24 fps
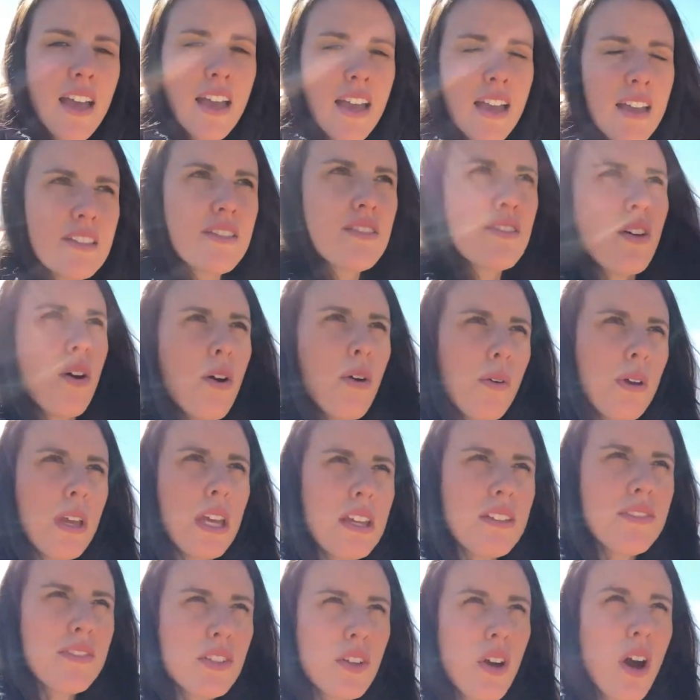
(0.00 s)
So
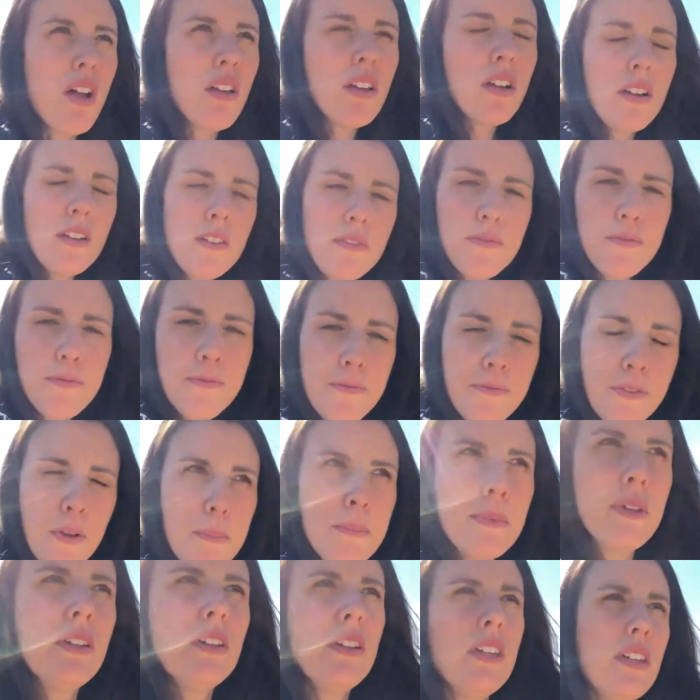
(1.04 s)
if y'all aren't
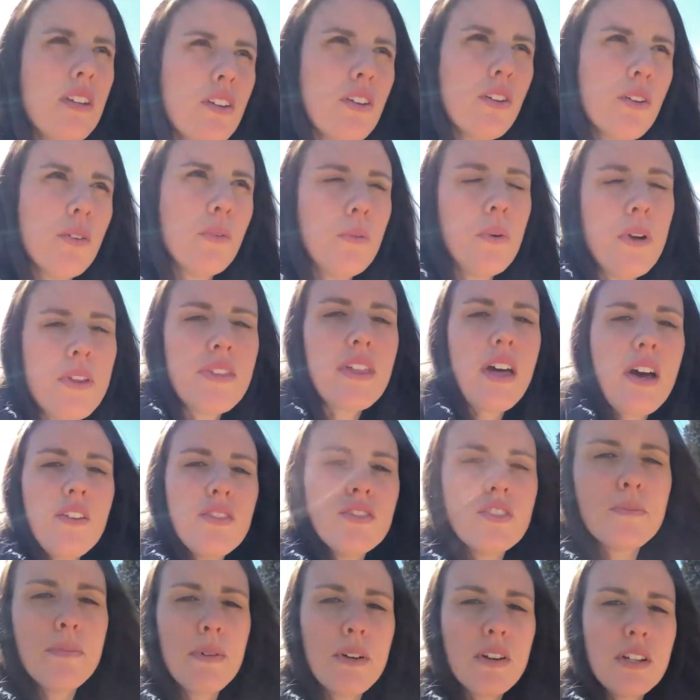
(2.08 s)
familiar with
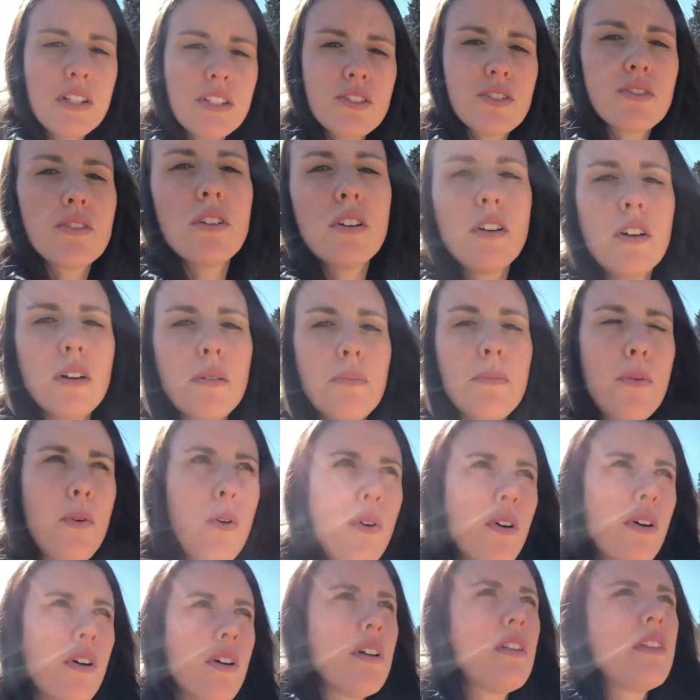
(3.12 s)
elderberry syrup
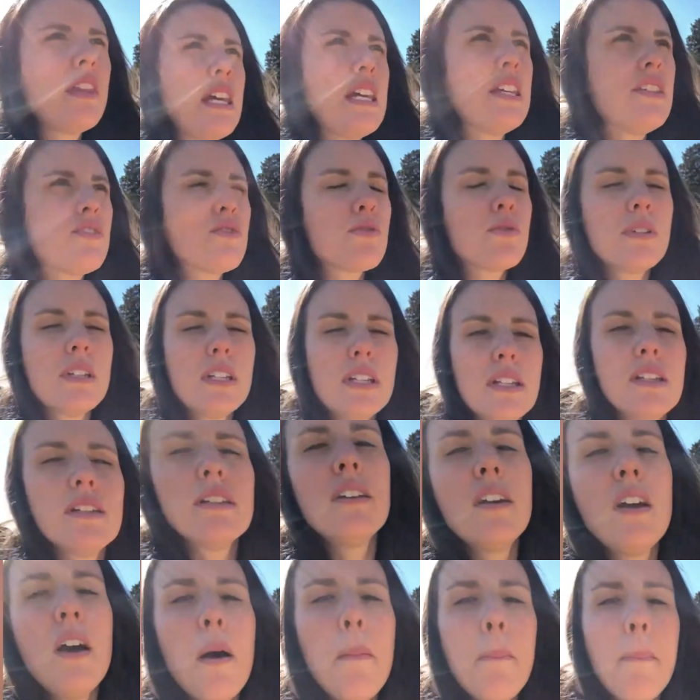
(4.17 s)
or the history
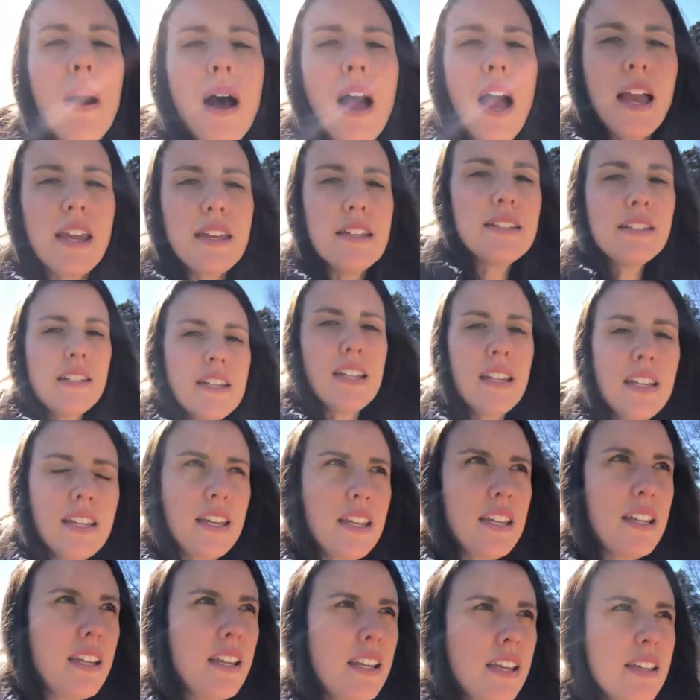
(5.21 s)
behind it,
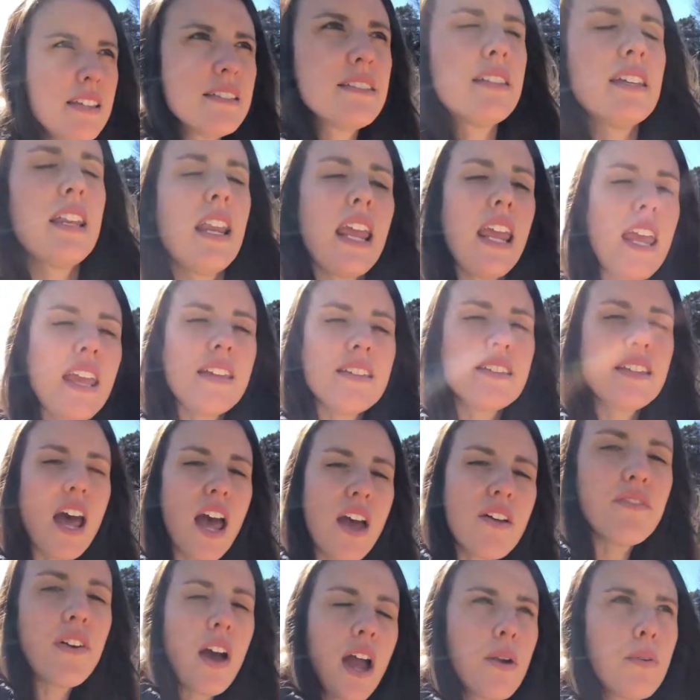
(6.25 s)
it is an
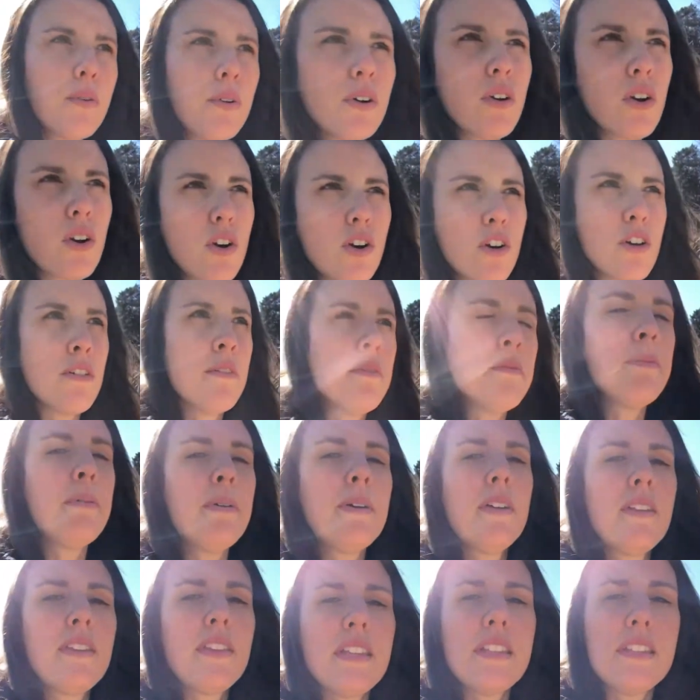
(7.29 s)
antiviral herb
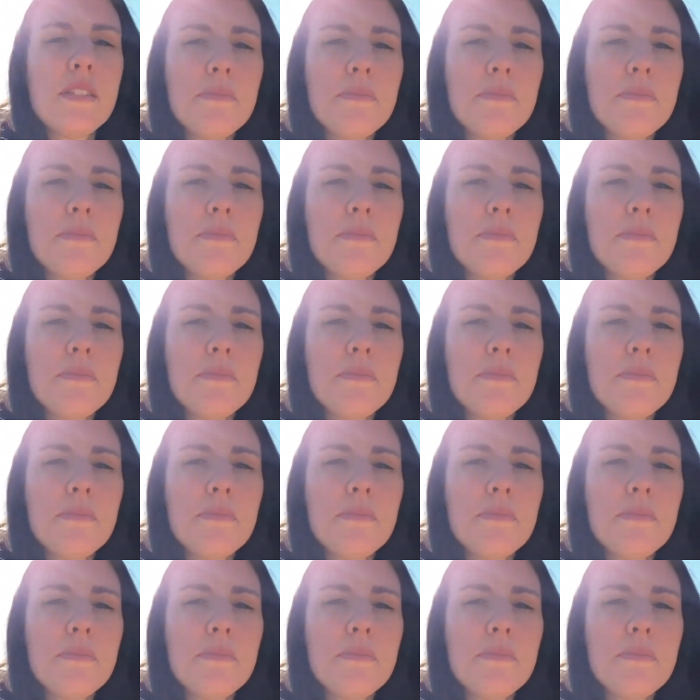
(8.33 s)
that's